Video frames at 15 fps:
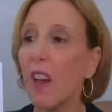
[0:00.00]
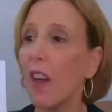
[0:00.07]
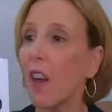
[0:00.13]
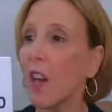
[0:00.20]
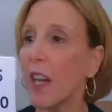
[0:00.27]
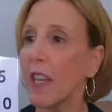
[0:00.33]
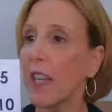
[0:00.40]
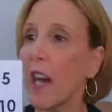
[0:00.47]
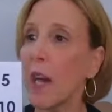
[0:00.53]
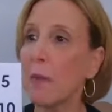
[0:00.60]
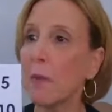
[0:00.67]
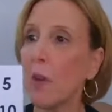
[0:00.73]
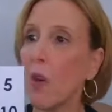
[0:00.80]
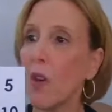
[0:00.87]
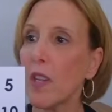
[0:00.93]
All right,
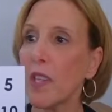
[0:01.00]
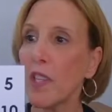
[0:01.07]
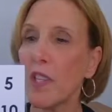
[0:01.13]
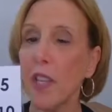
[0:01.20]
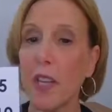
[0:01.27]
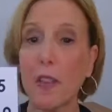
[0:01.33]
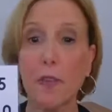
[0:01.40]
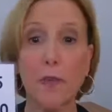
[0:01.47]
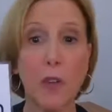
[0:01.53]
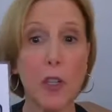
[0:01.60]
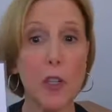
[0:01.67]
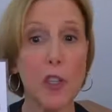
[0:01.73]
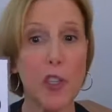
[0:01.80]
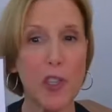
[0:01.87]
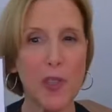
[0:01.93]
I'm going to say the
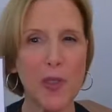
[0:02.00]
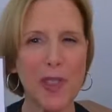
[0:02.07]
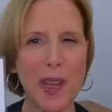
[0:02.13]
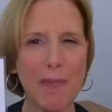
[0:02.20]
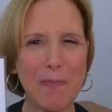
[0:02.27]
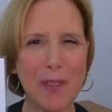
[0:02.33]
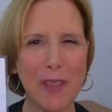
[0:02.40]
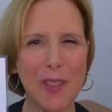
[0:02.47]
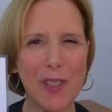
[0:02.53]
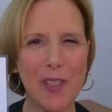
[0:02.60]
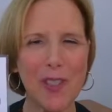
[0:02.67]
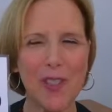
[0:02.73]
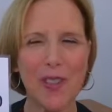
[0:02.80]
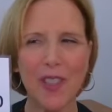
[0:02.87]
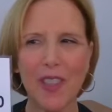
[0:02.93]
first two
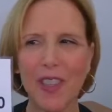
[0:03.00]
numbers,